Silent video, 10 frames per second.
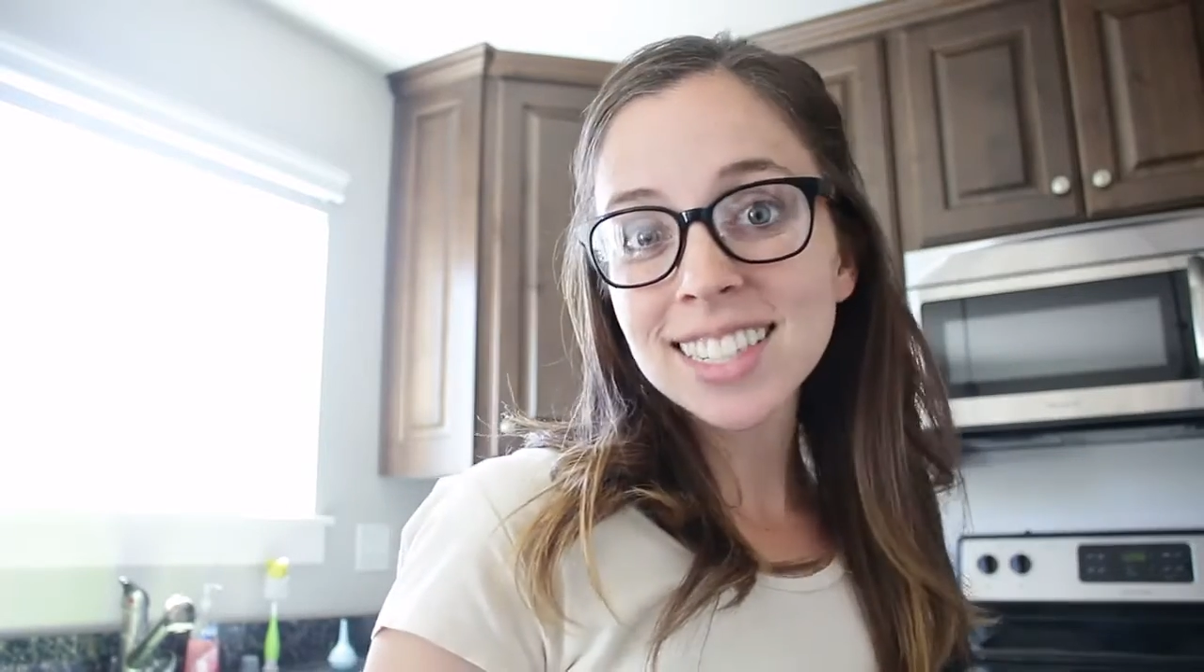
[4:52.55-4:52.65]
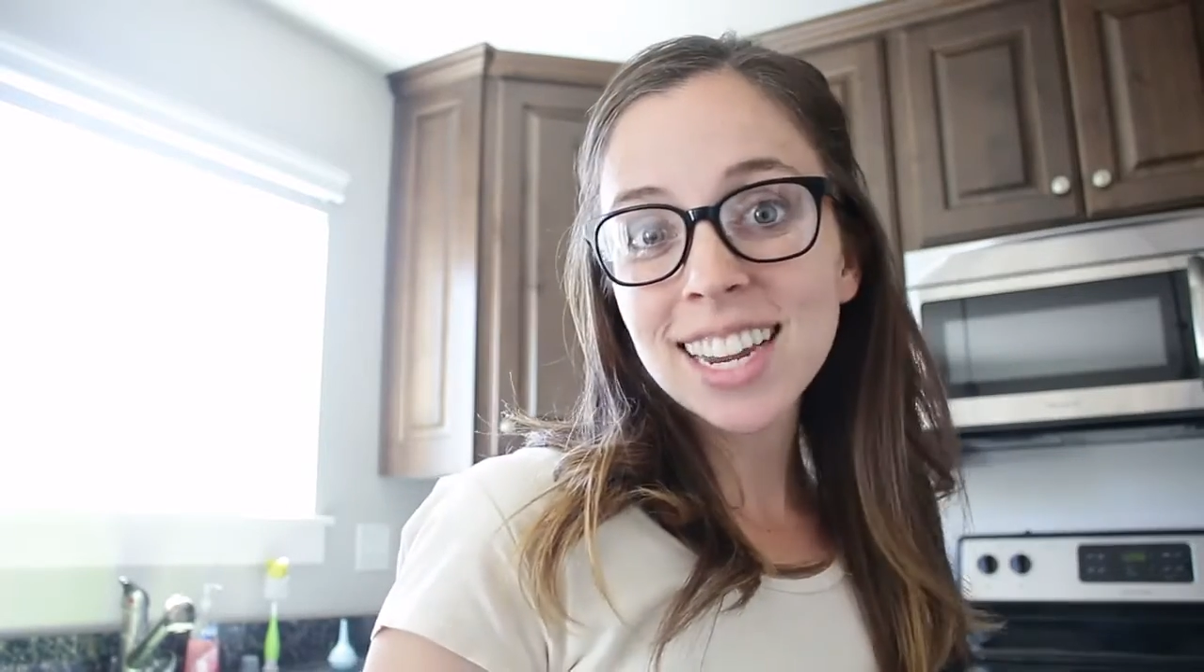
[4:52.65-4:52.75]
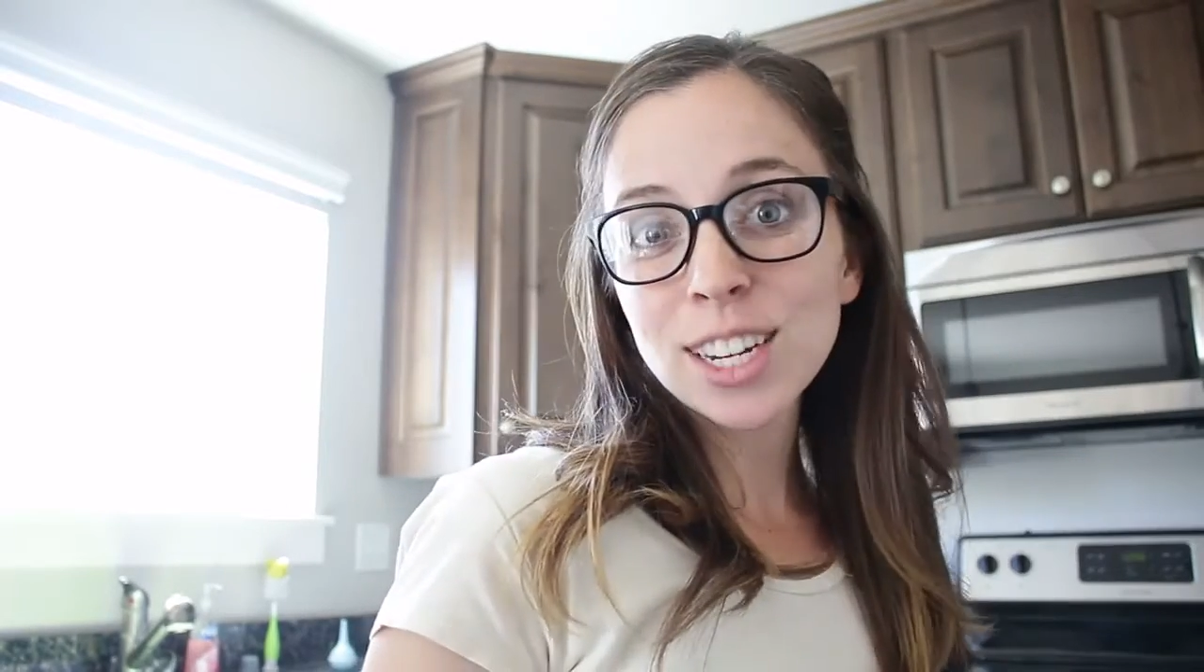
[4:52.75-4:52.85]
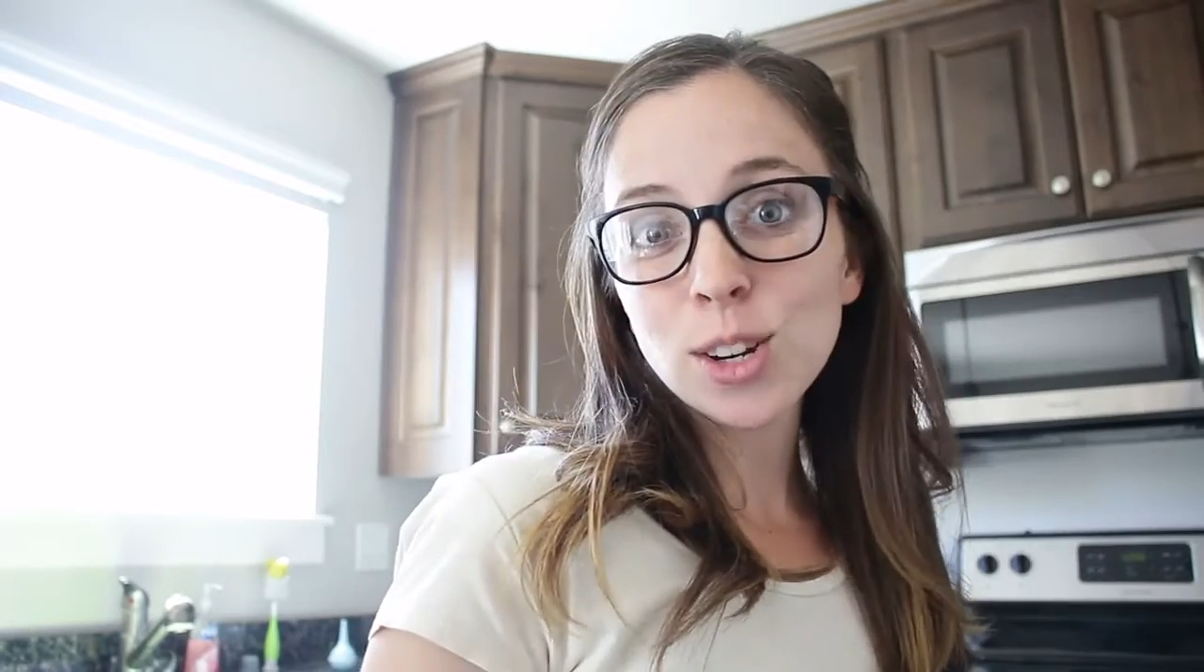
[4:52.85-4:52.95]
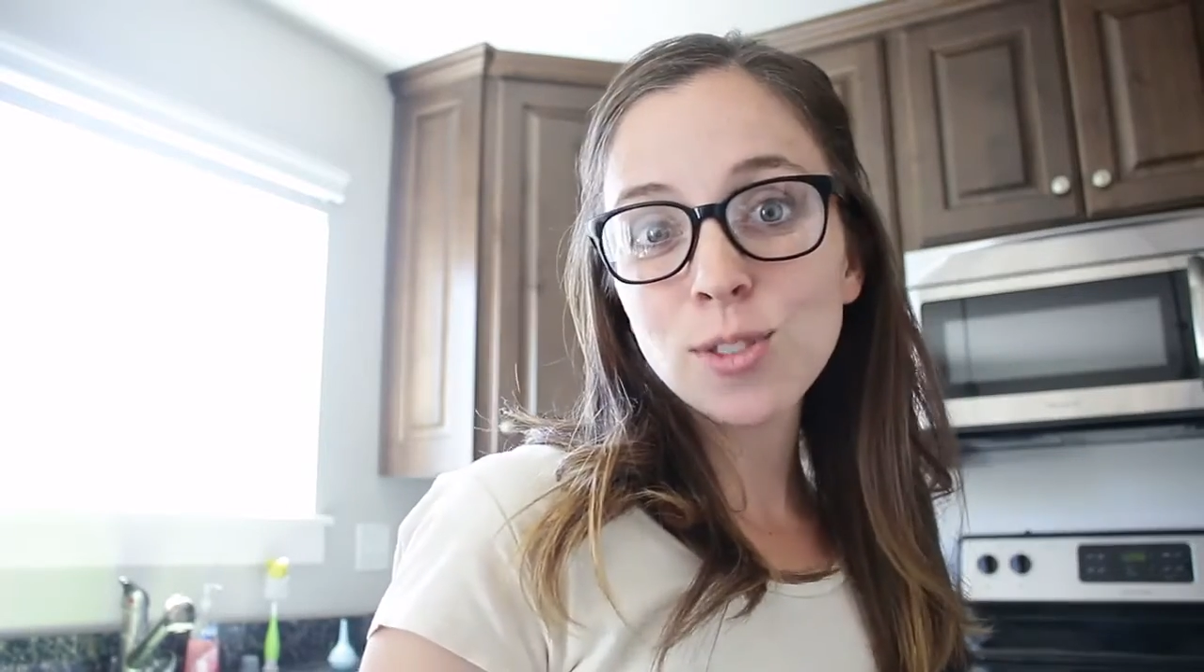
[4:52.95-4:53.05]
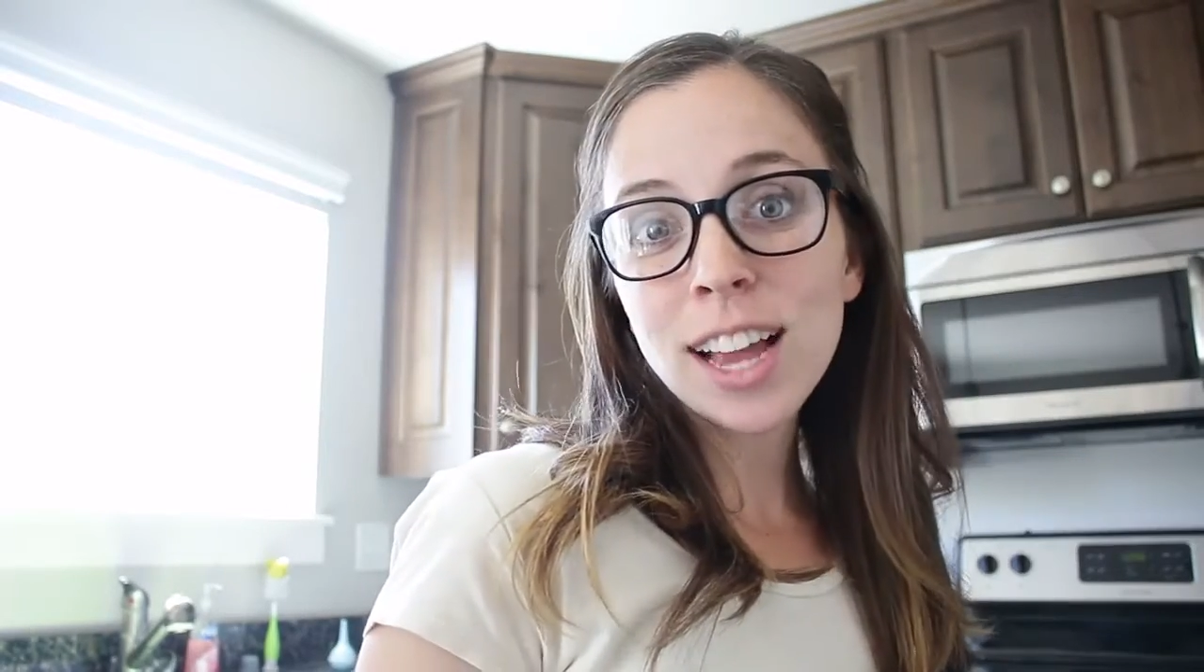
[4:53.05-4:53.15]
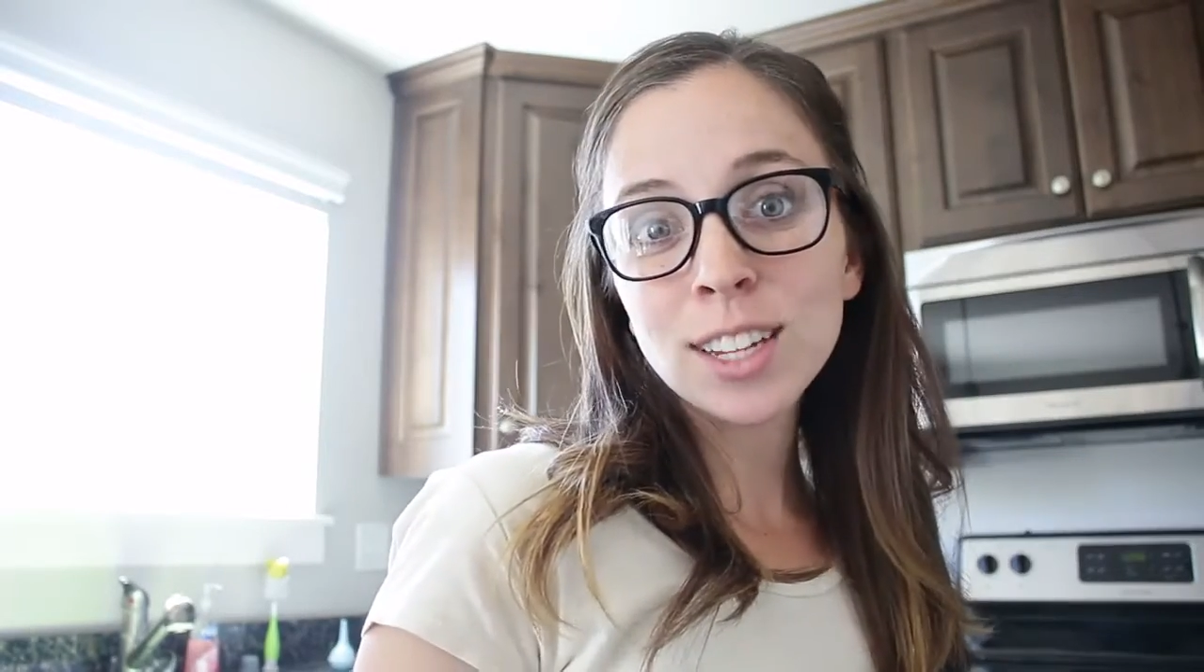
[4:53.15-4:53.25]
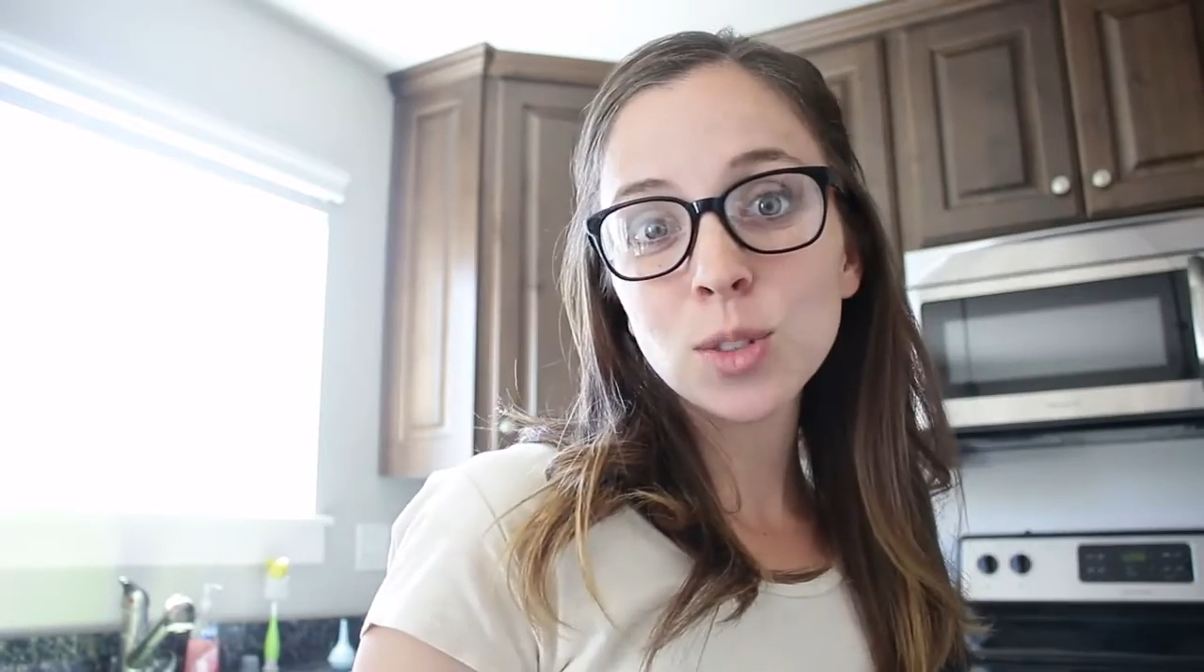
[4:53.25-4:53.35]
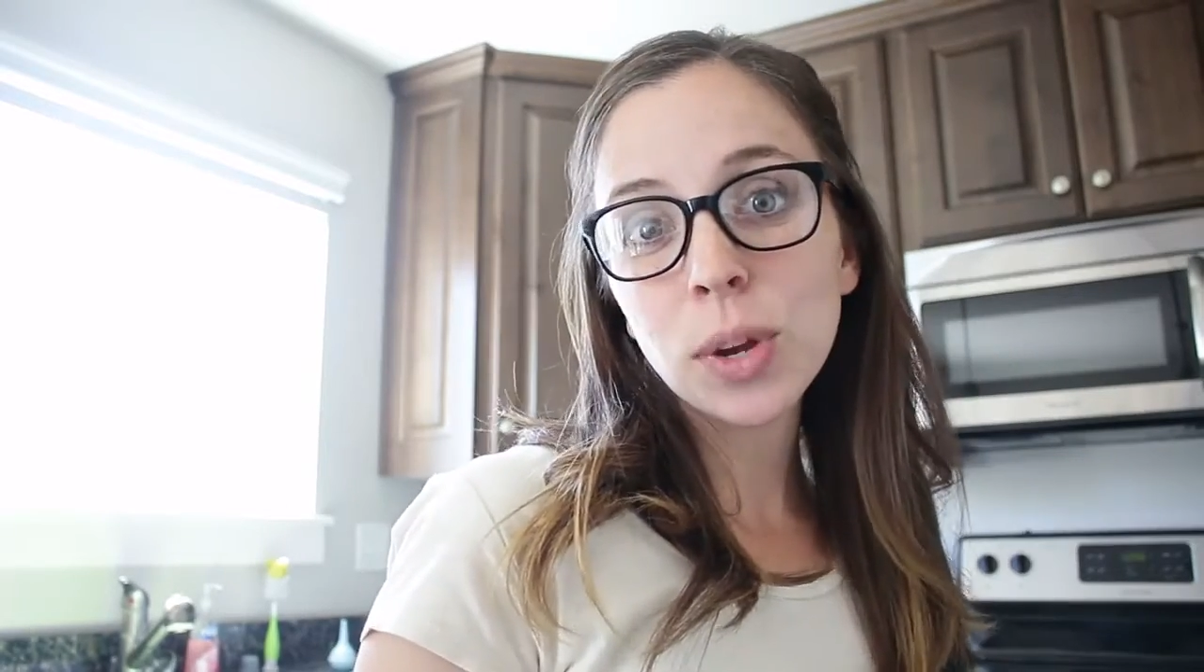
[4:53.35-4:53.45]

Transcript: stay tuned next